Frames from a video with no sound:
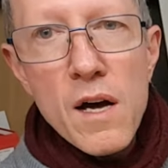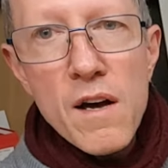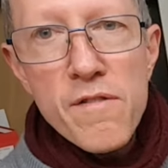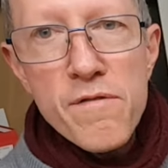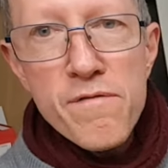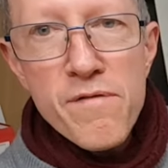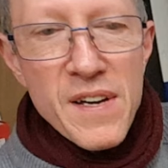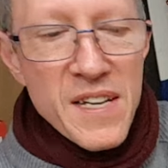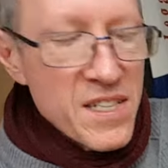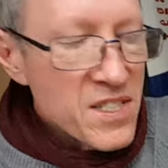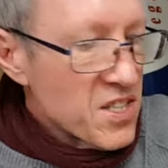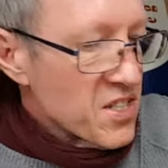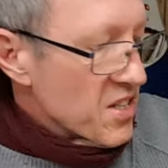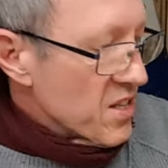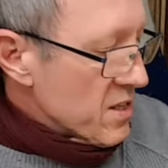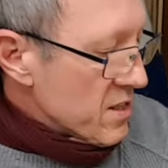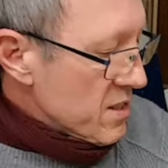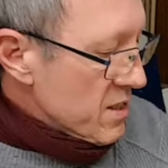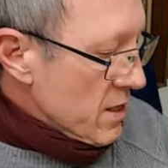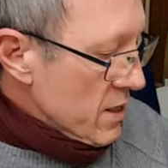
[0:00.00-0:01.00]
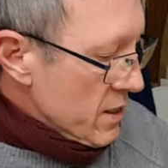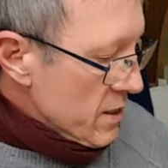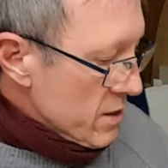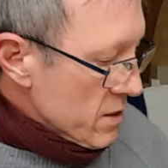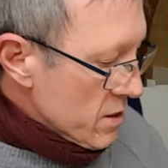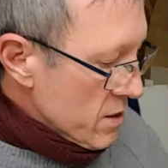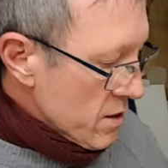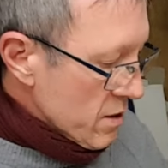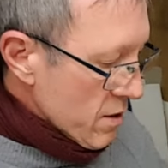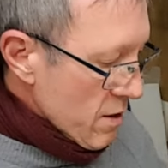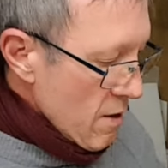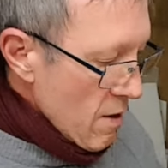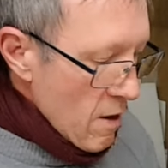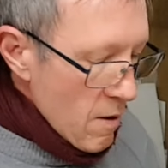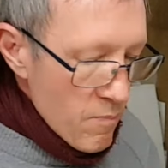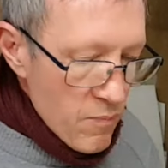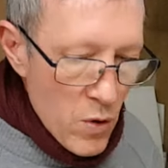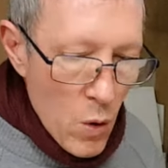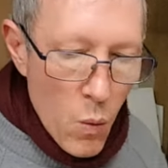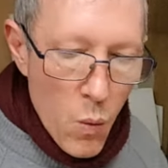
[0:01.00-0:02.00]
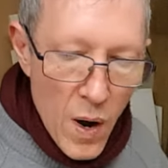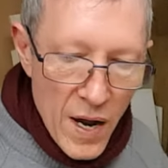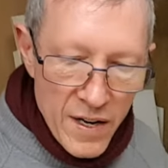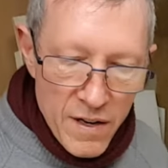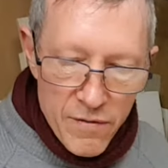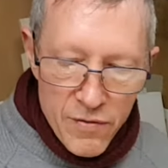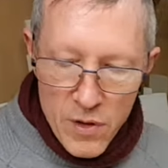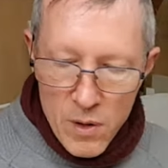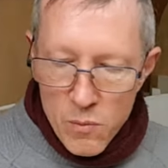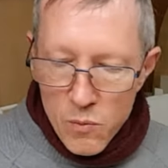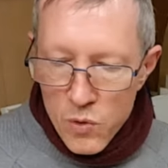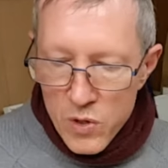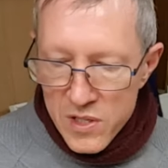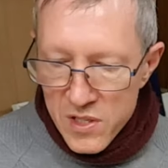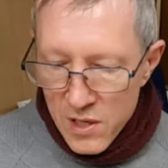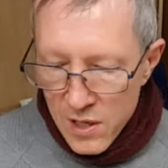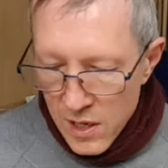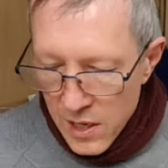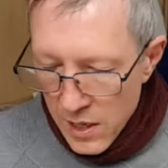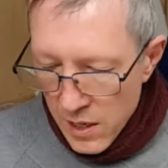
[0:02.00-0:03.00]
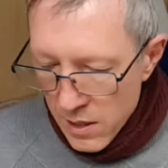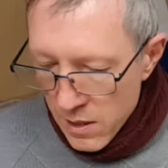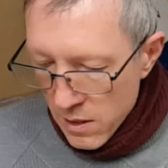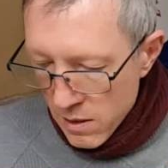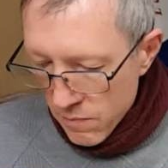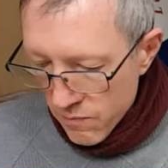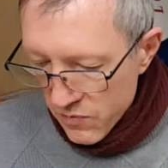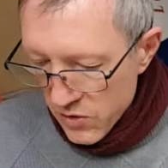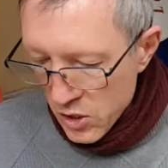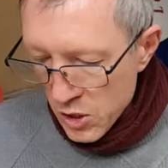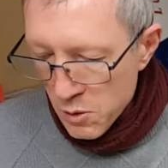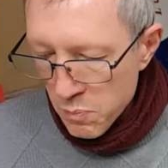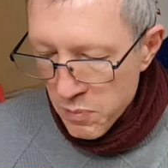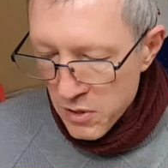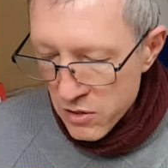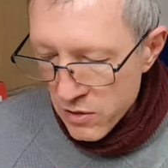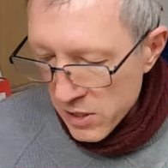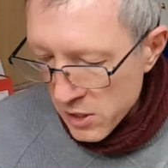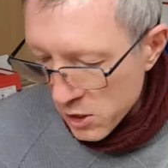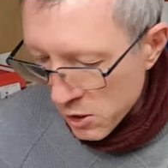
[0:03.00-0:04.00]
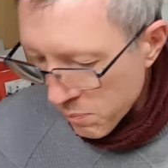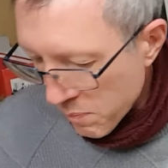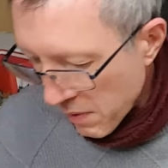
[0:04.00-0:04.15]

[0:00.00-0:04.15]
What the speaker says: fixed this is. One of them was a spirits